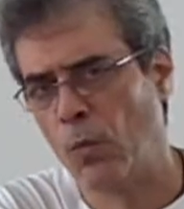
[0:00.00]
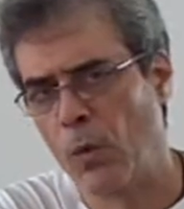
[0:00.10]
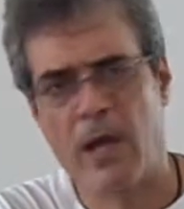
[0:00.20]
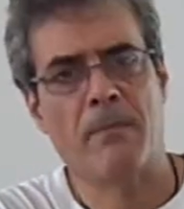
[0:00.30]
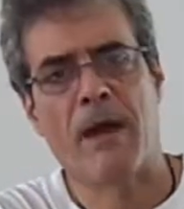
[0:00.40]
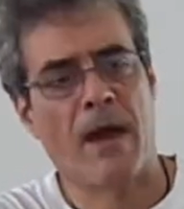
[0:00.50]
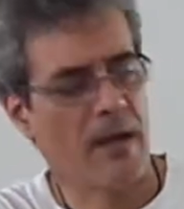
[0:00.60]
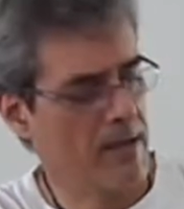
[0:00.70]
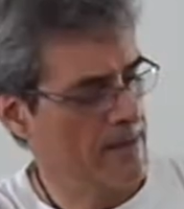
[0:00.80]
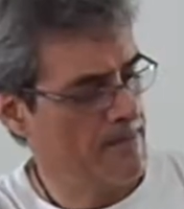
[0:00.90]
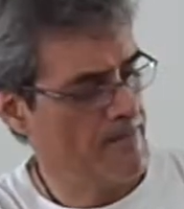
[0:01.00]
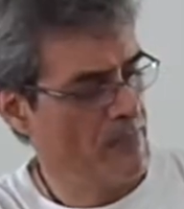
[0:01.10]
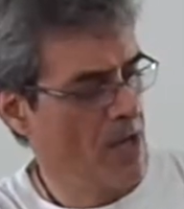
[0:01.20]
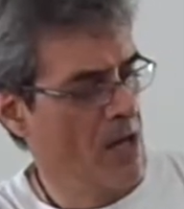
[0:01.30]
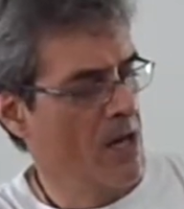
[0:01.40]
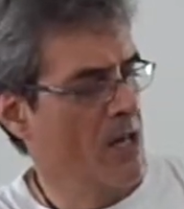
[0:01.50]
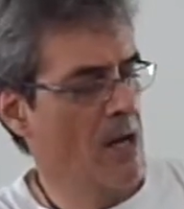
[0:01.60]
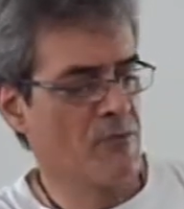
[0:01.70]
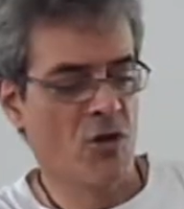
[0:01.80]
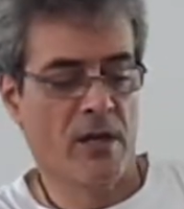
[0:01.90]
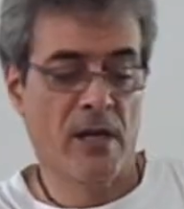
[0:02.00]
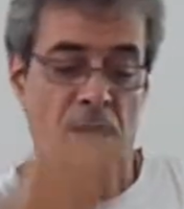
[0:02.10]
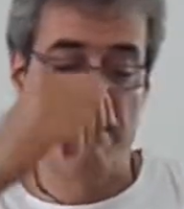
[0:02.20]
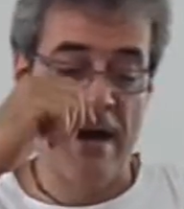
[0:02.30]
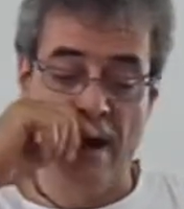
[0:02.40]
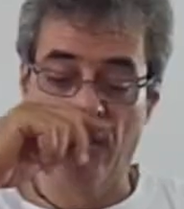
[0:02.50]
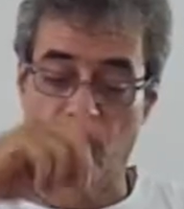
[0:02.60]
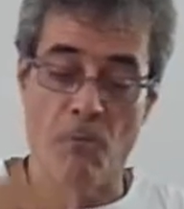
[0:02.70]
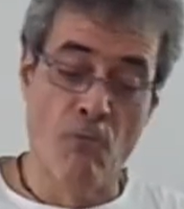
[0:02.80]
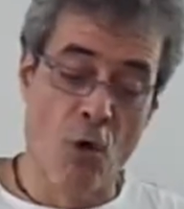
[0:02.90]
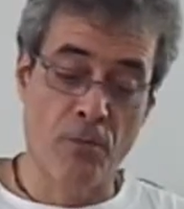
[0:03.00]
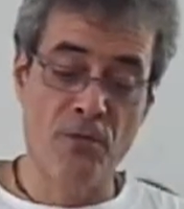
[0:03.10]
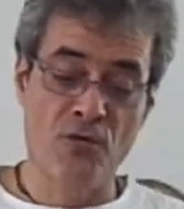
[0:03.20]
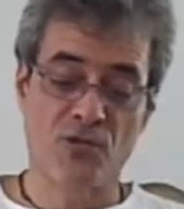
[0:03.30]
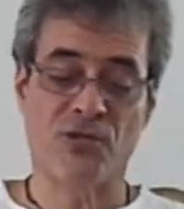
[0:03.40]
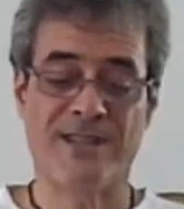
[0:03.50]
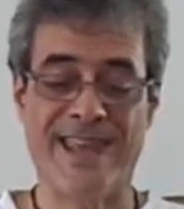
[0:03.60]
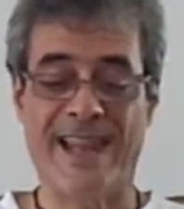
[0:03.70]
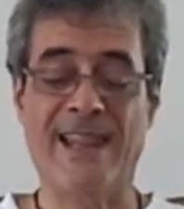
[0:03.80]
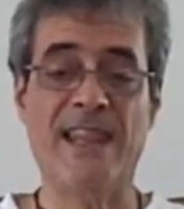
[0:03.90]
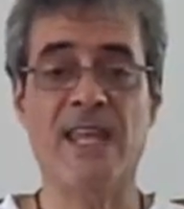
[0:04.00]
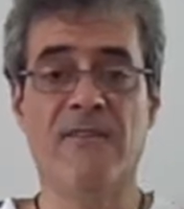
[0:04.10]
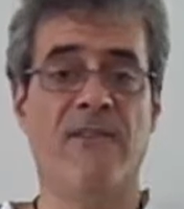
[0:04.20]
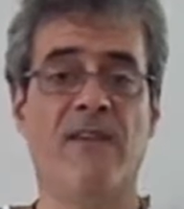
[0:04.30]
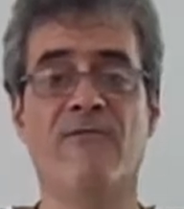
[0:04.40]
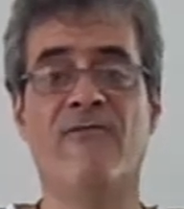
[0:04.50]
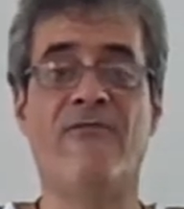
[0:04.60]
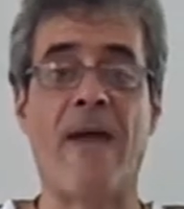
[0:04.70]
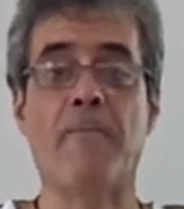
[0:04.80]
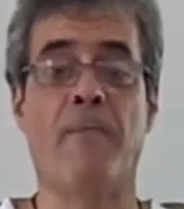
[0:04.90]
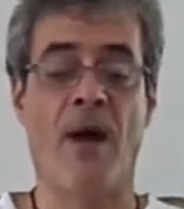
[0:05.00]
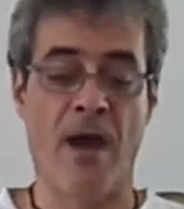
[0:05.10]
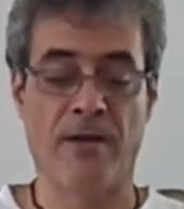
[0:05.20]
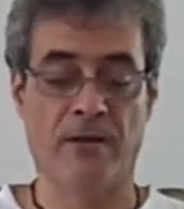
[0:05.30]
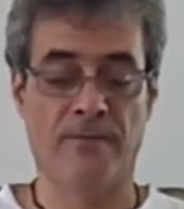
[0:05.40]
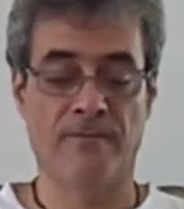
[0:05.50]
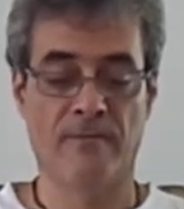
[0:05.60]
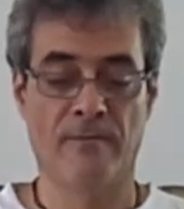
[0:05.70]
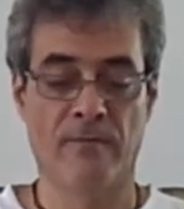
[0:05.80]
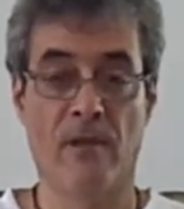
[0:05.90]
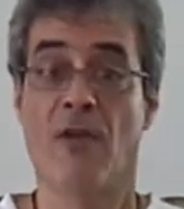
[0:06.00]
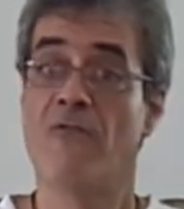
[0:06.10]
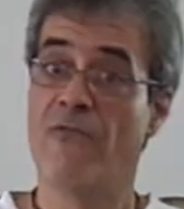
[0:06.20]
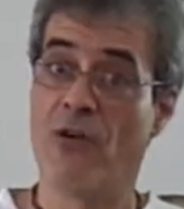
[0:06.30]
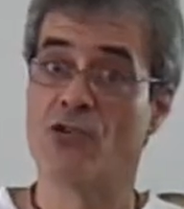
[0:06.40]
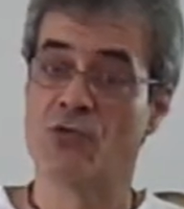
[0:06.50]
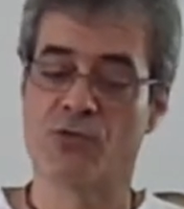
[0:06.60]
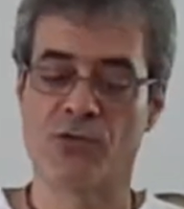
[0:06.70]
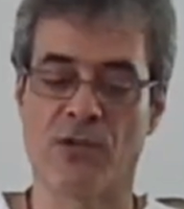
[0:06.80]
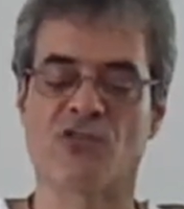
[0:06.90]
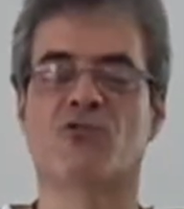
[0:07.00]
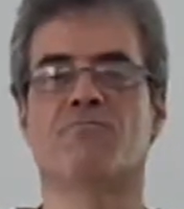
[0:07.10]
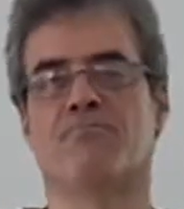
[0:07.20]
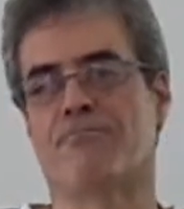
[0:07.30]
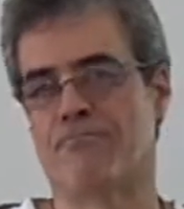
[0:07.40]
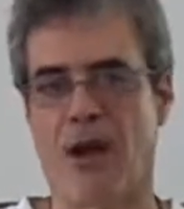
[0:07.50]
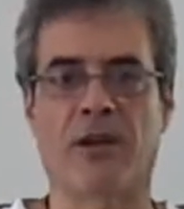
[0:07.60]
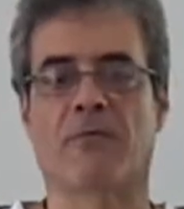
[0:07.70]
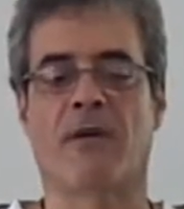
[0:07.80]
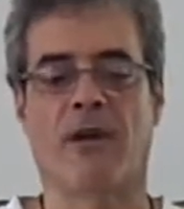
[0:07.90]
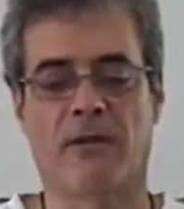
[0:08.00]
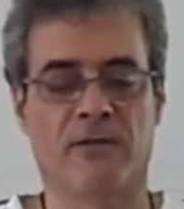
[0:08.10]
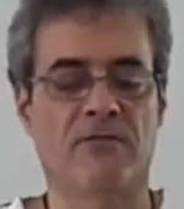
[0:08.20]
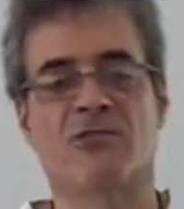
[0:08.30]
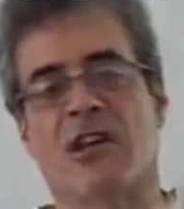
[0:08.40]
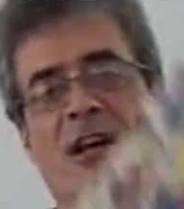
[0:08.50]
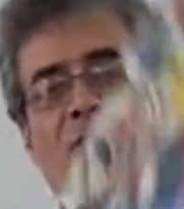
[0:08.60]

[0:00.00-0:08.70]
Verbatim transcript: way back. And I'm talking about Morbius the Living Vampire versus Spider-Man. Check